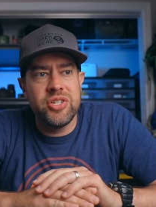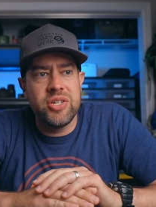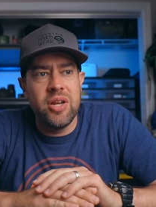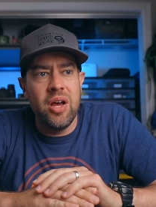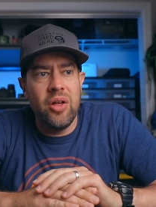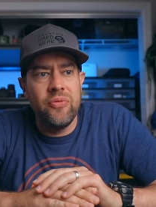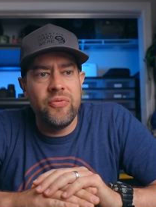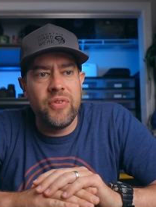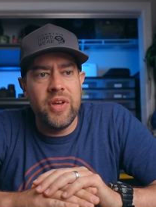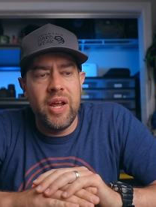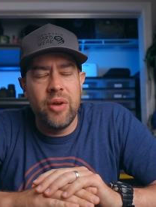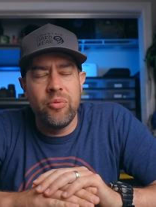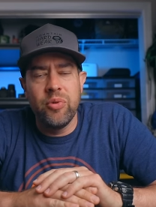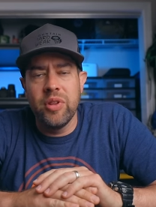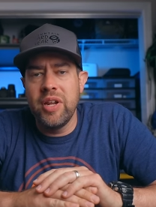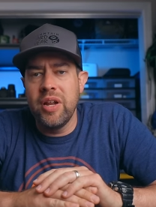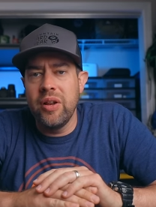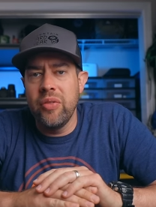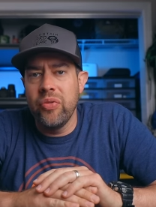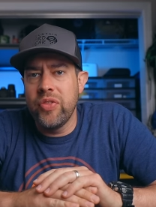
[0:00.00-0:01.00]
shelf and I
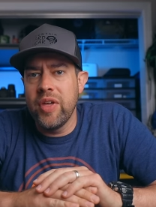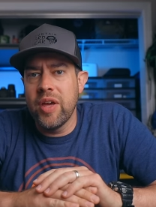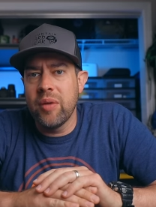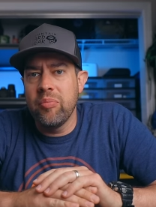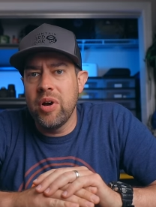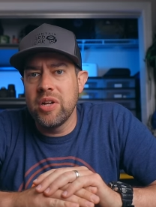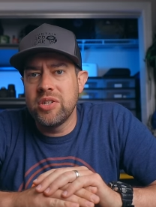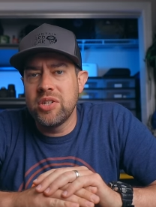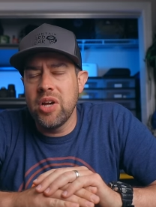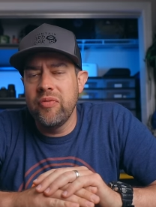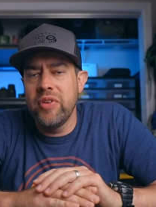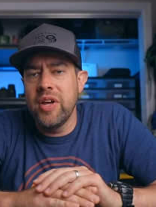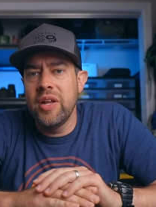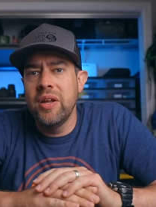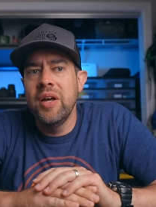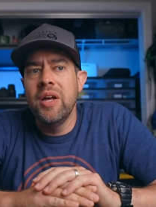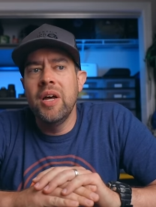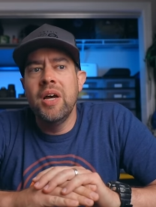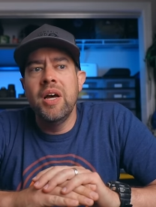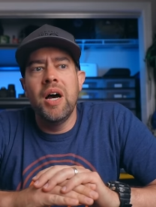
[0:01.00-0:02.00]
really didn't think much of
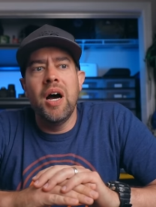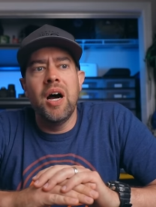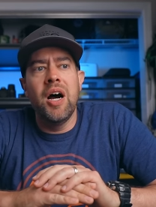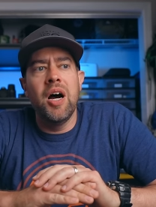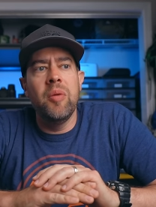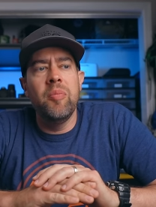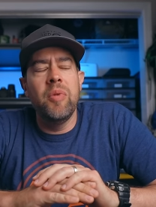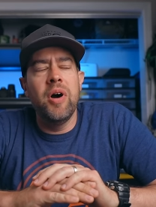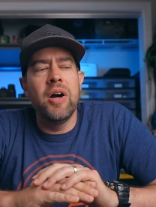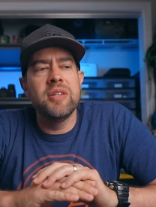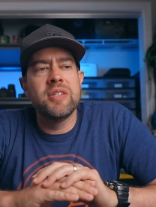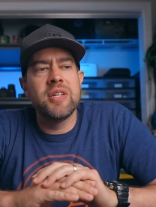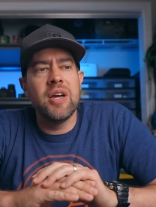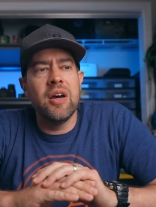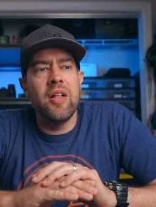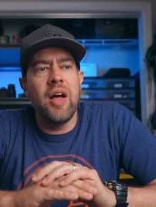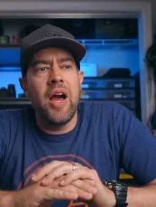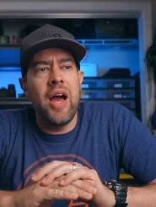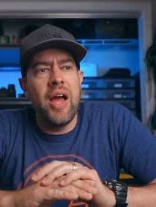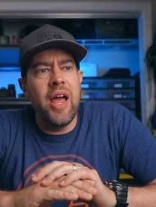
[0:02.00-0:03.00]
it
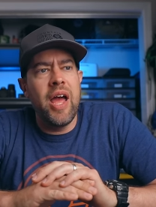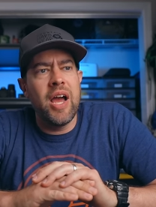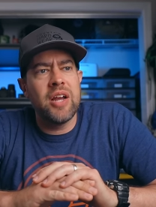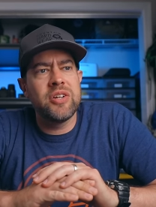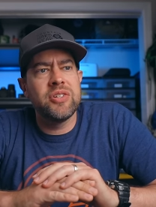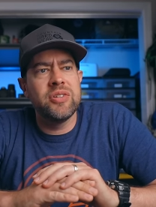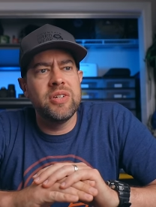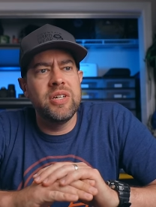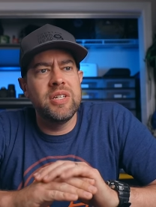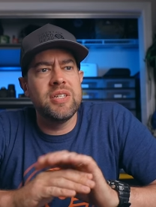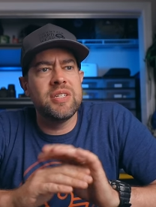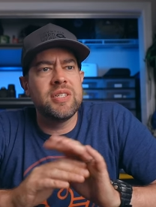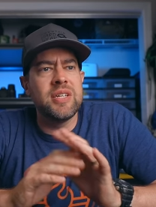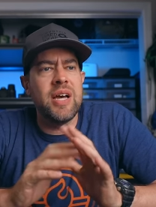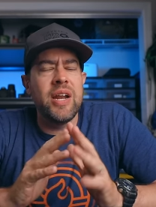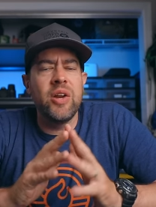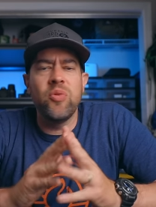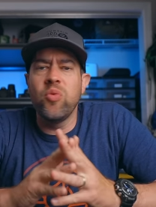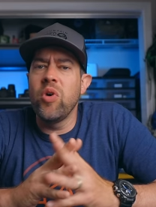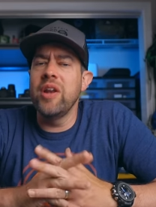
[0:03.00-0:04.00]
until I actually
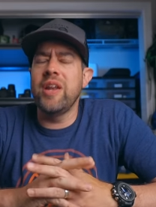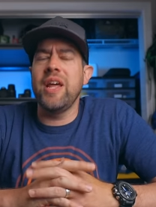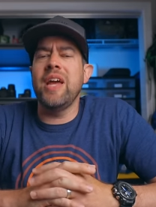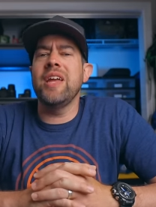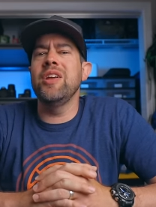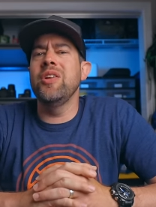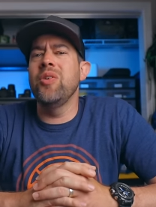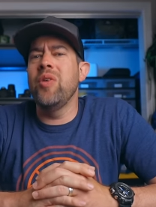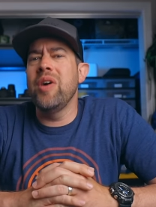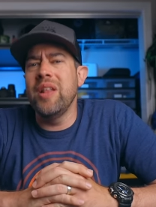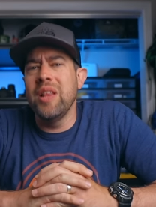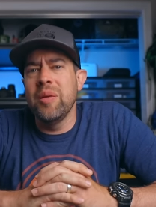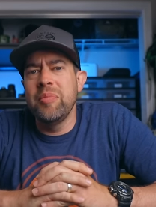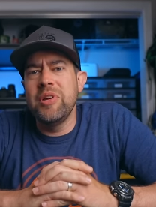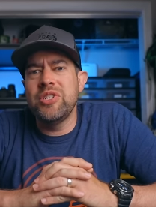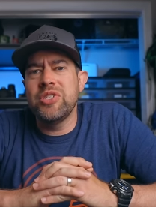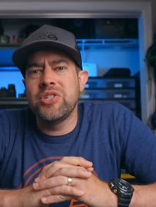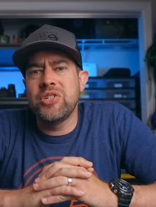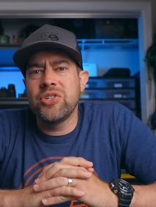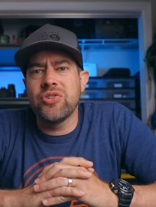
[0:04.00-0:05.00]
decided one day, you know what, let
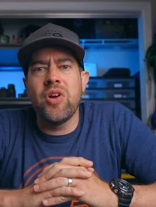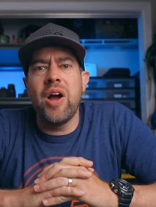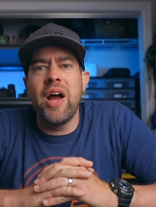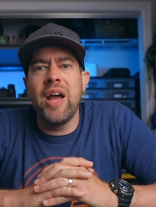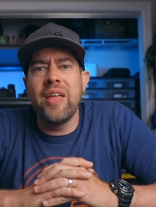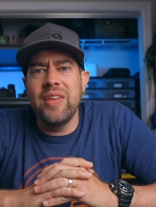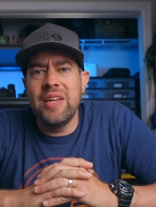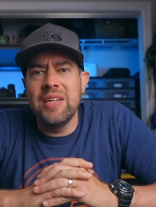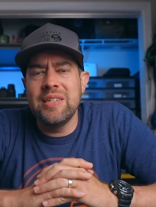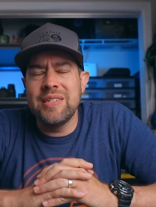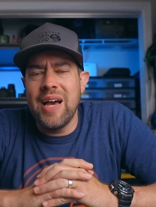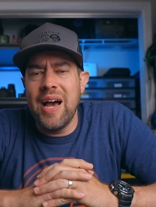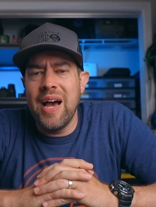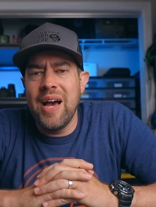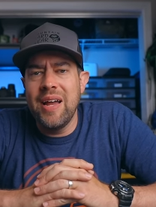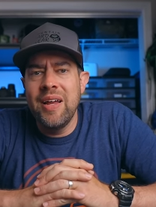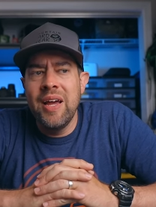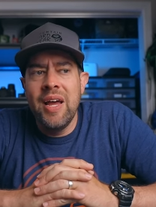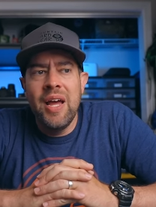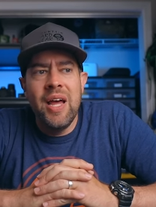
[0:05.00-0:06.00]
me just try these
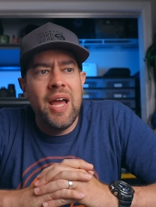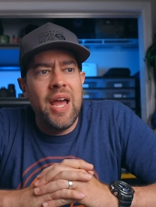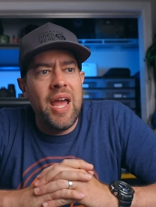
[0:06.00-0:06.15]
on.